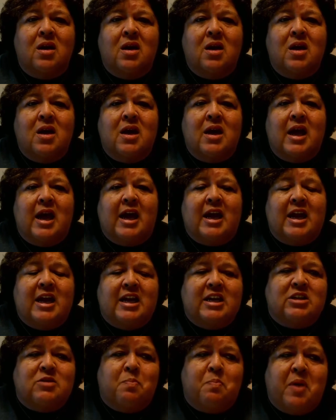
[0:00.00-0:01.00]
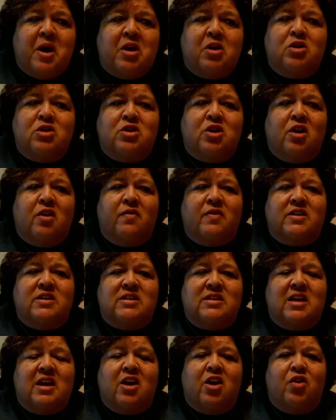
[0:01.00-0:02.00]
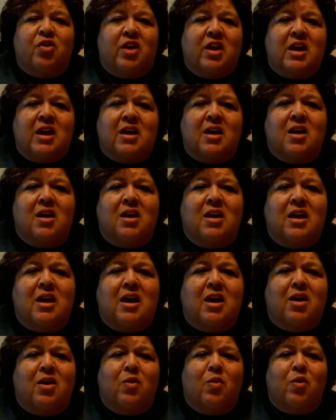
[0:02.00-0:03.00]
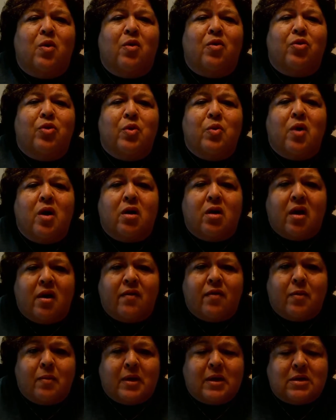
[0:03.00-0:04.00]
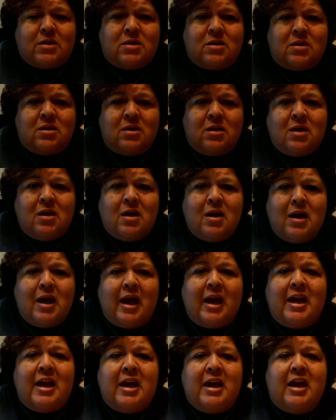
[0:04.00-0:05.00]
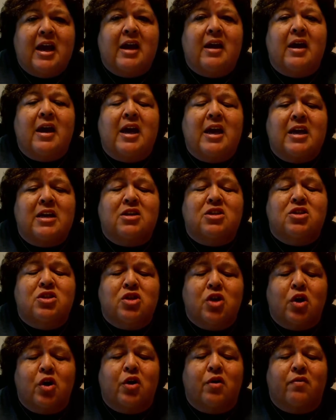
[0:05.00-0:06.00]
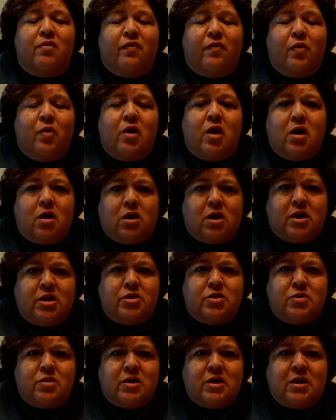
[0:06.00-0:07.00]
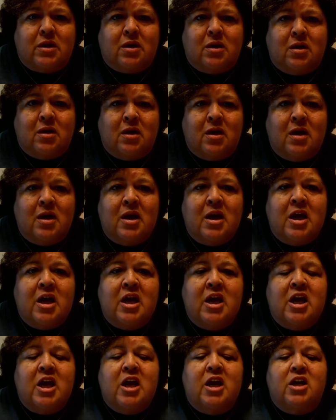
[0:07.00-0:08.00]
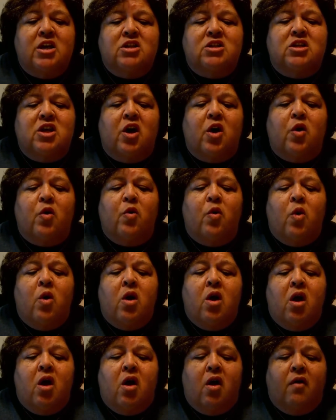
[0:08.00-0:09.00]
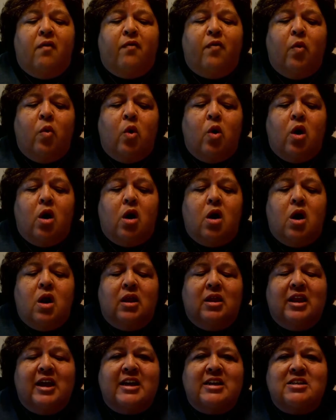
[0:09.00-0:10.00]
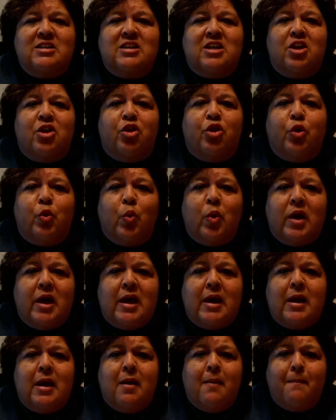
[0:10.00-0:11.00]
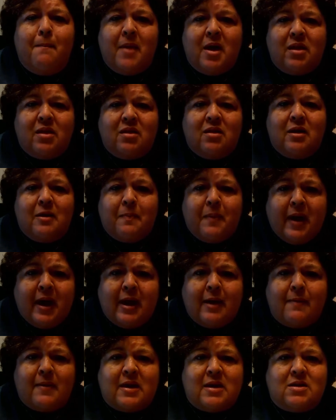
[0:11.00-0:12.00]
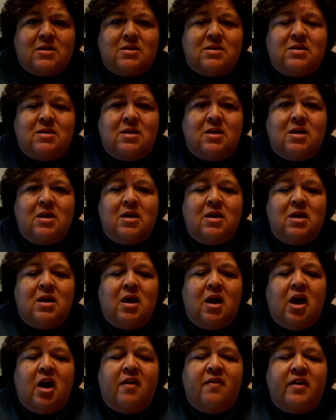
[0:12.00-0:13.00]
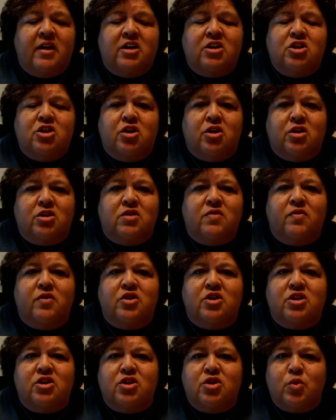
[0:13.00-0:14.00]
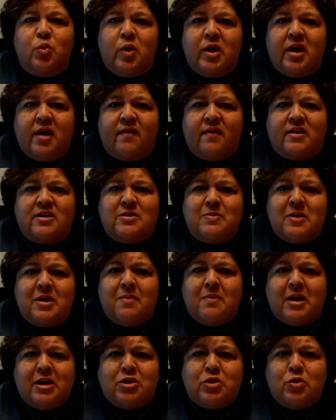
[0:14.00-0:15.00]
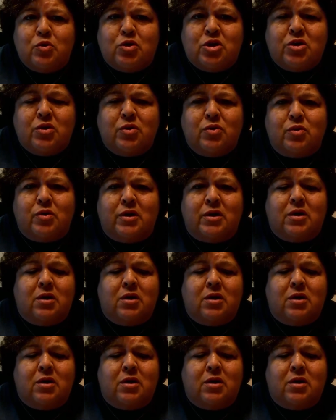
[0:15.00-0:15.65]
And he gets better service there than he can get through our government. And he served for our country. So for less than 3 monthly payments of insurance for just 3 of us, me and my 2 children,